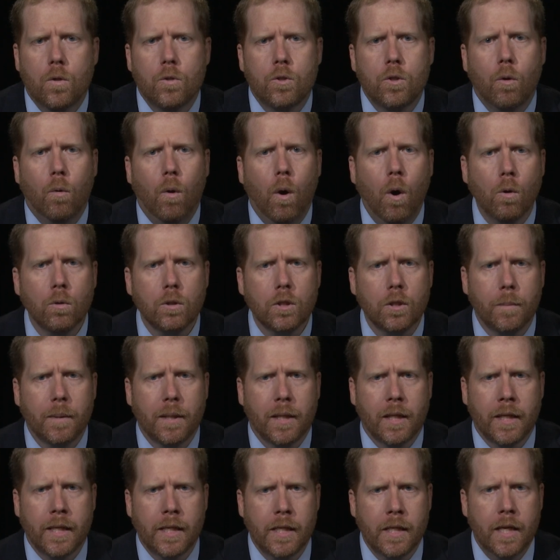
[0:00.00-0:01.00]
So
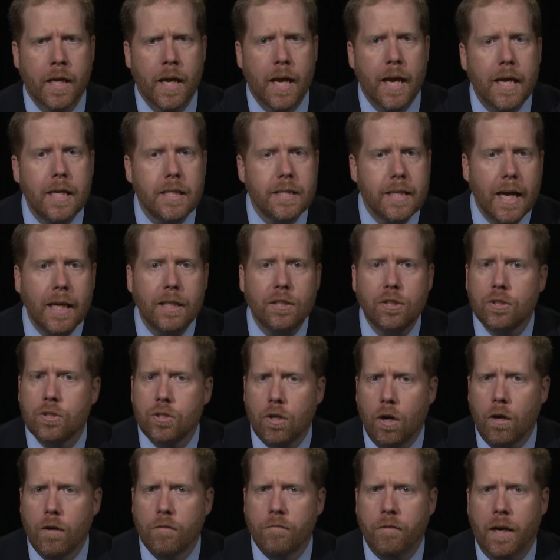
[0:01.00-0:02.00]
ultimately, his actions
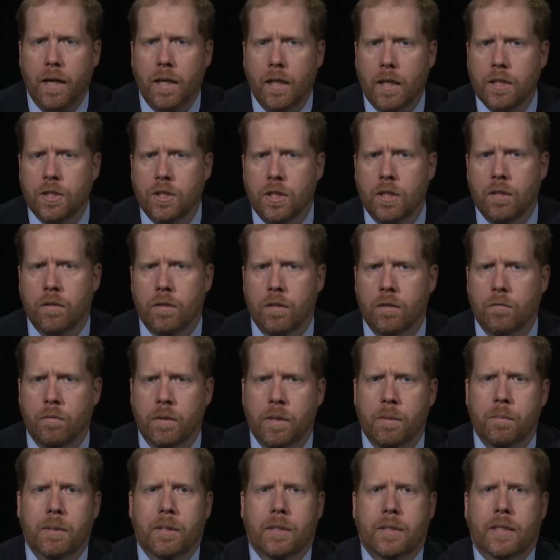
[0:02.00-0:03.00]
are a violation of the
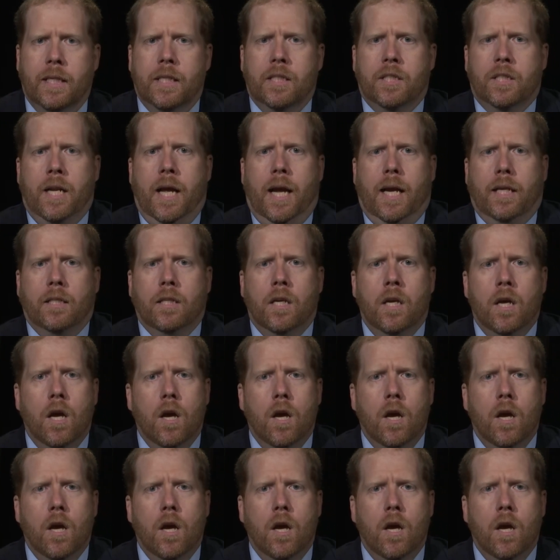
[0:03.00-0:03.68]
Rehabilitation Act